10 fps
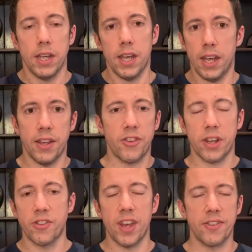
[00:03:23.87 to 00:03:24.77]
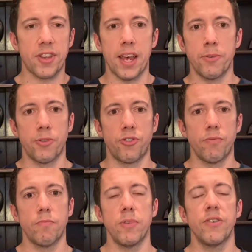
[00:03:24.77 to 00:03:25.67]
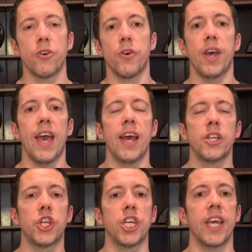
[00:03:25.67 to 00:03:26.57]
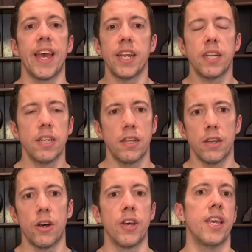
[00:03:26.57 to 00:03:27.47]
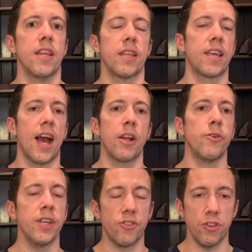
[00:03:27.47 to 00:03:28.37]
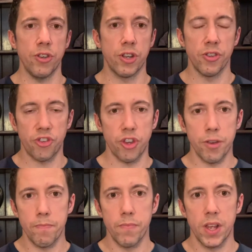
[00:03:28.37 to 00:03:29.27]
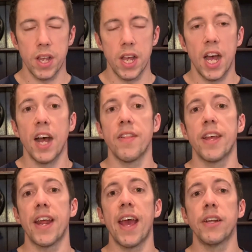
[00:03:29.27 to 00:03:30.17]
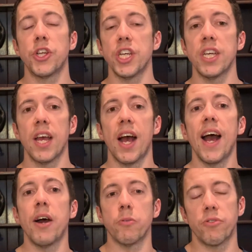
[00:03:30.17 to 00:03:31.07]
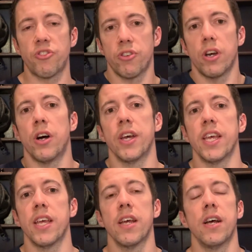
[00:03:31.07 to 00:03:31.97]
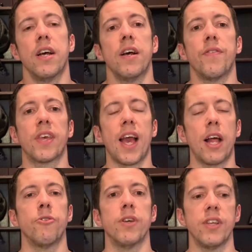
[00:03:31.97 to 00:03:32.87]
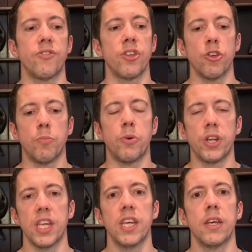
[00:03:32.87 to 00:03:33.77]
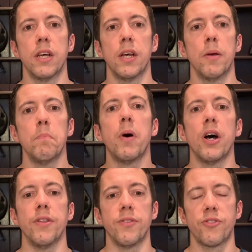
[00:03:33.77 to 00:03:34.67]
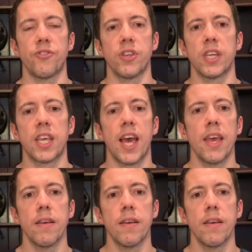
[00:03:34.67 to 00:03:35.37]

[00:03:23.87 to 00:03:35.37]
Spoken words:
it's like a set of scales. You've got energy in, i.e. the calories that you consume, and then energy out, i.e. the calories that your body burns, okay?